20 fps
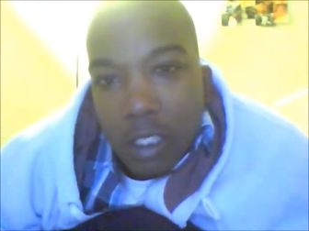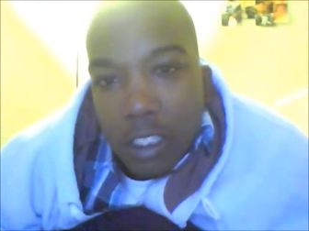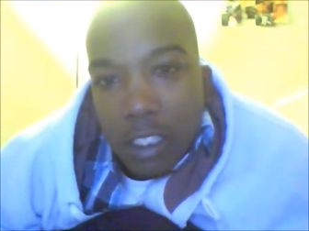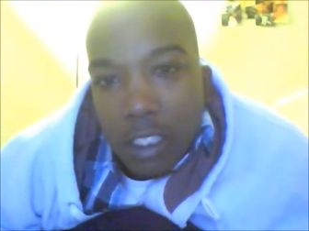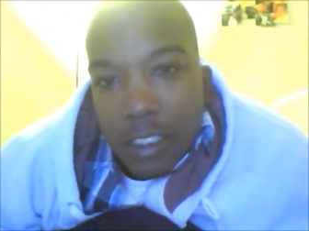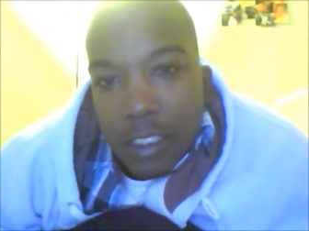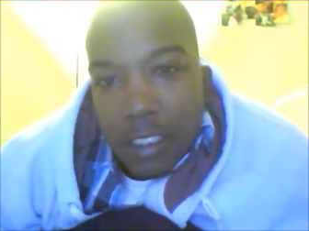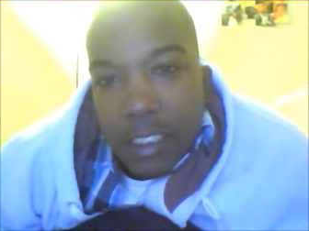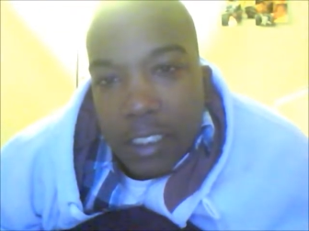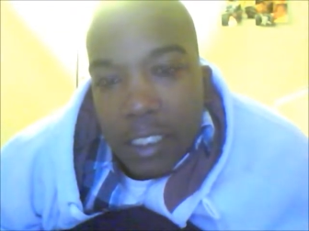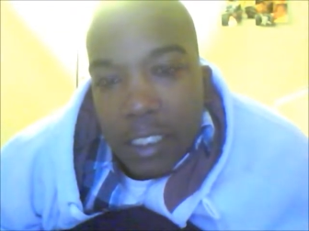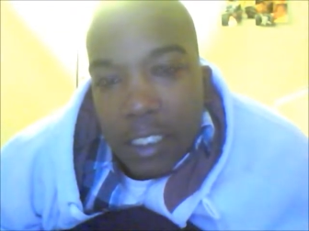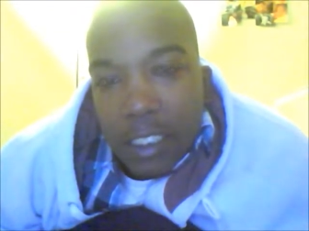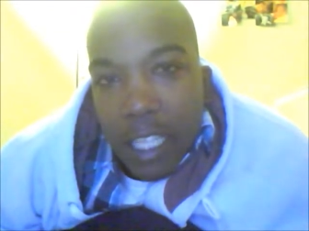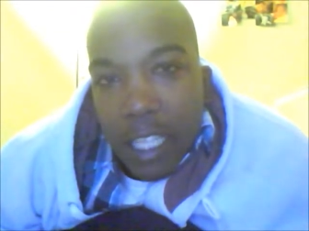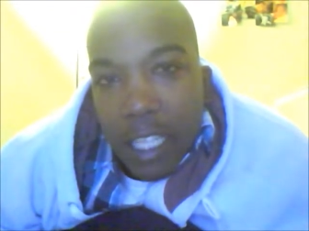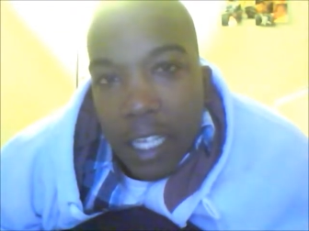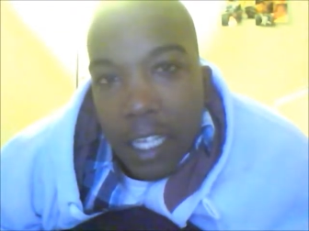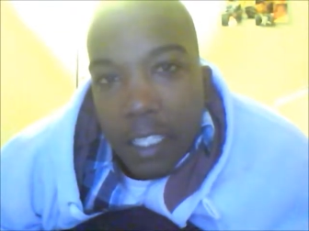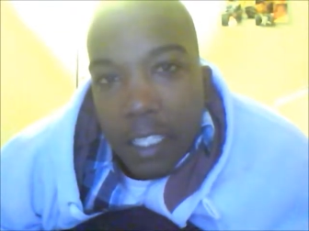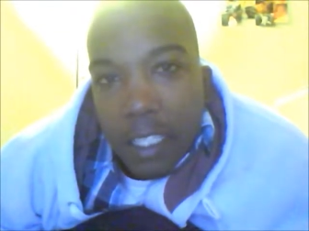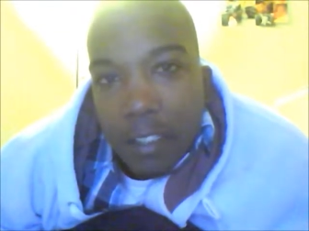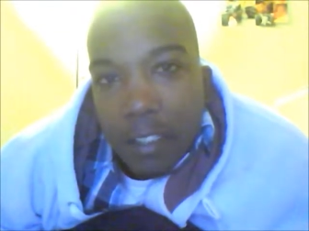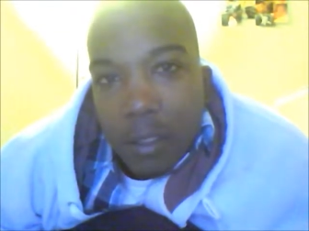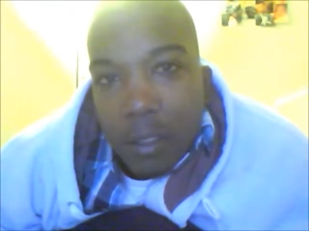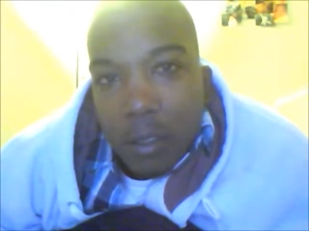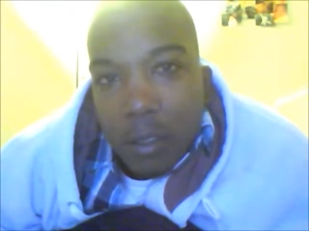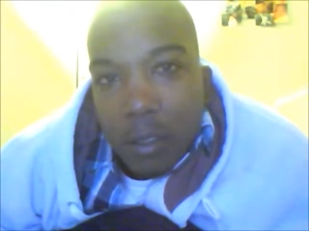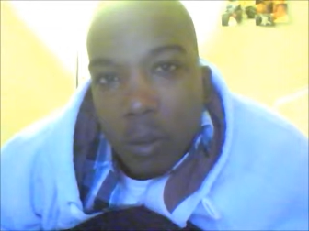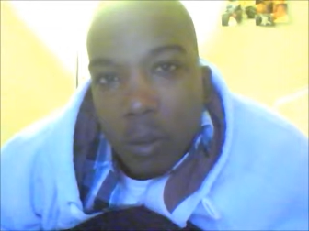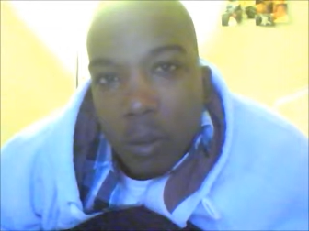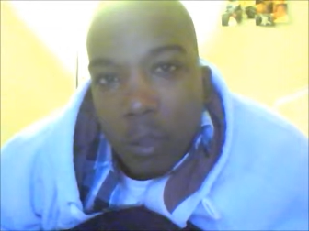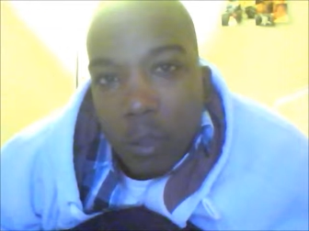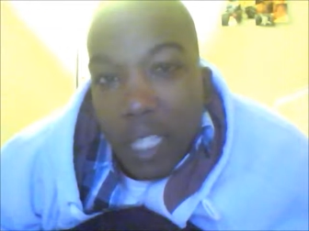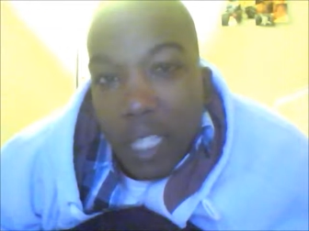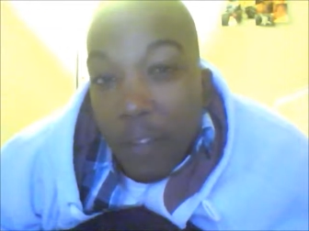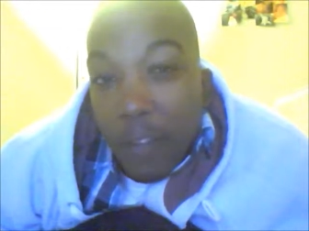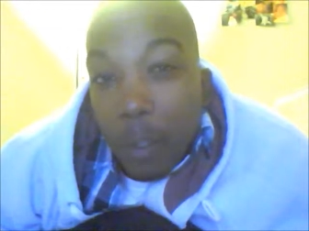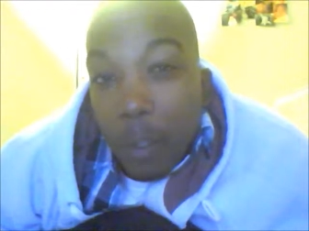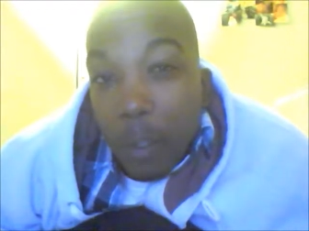and see that we
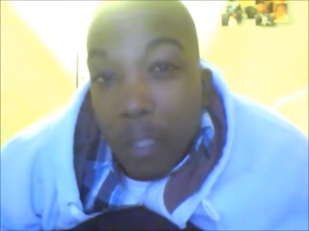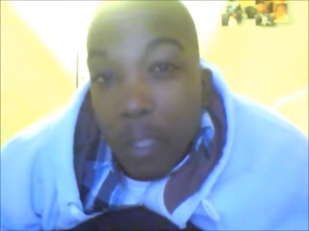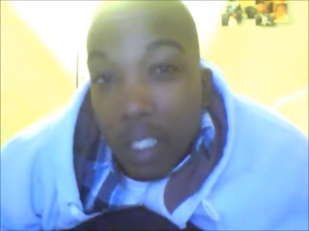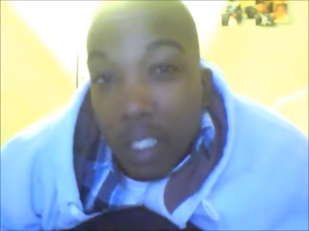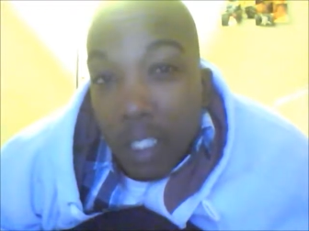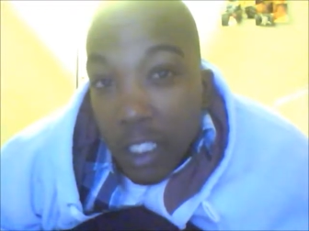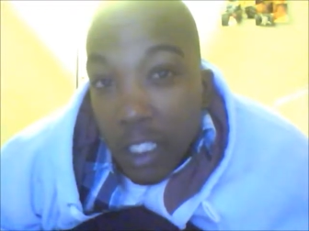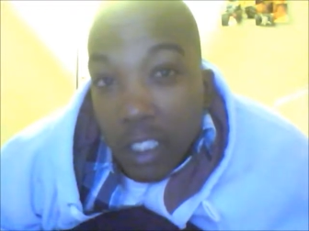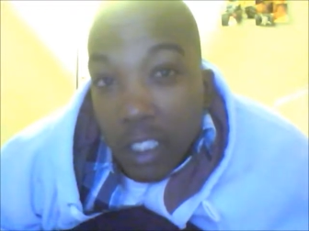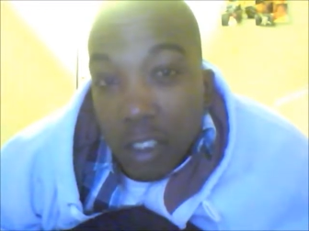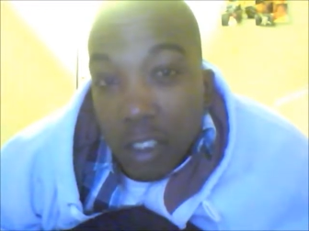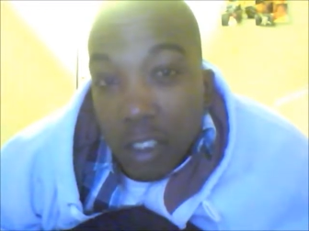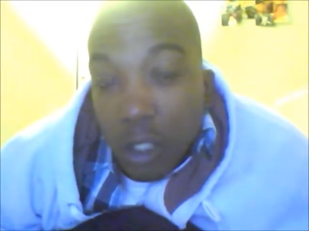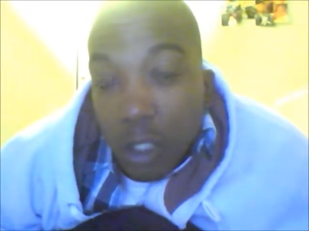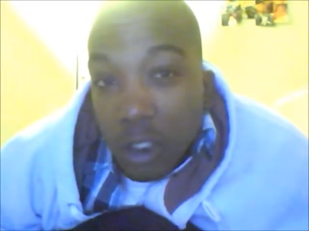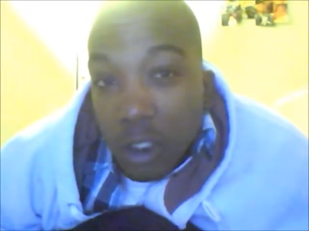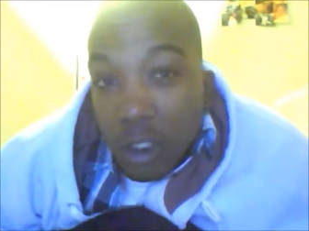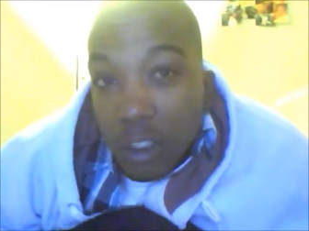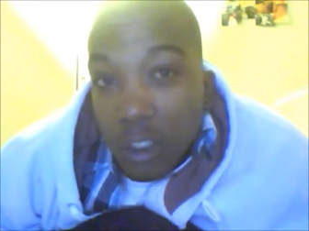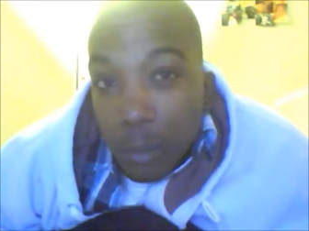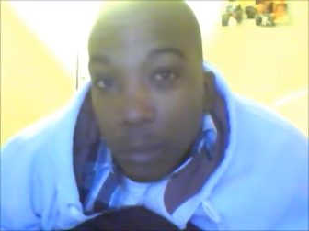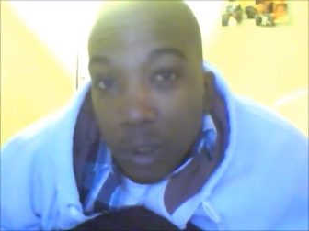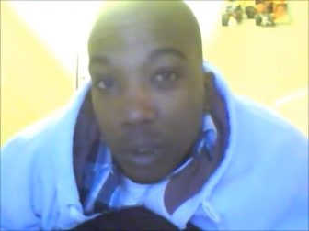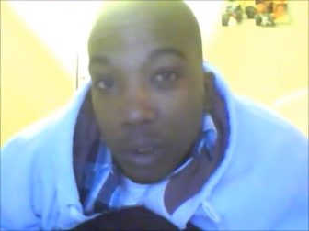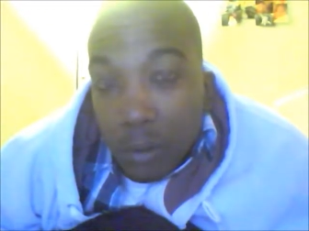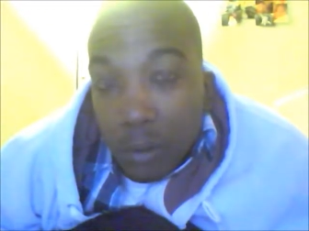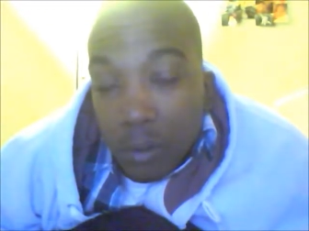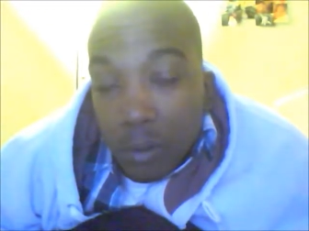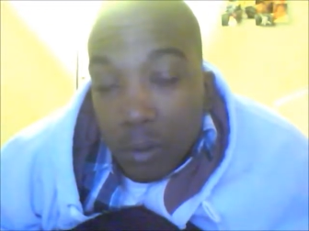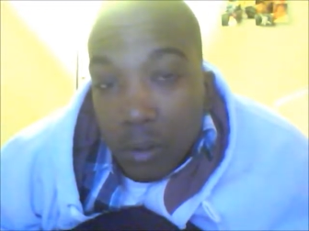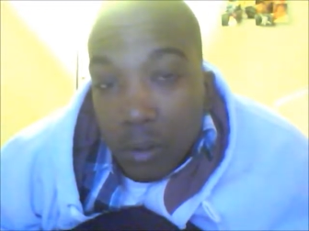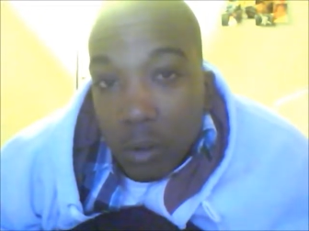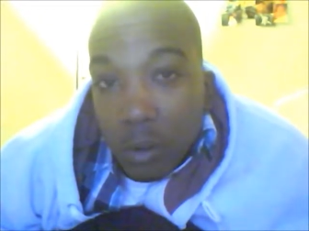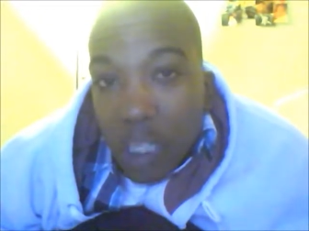have the ability to go to the moon.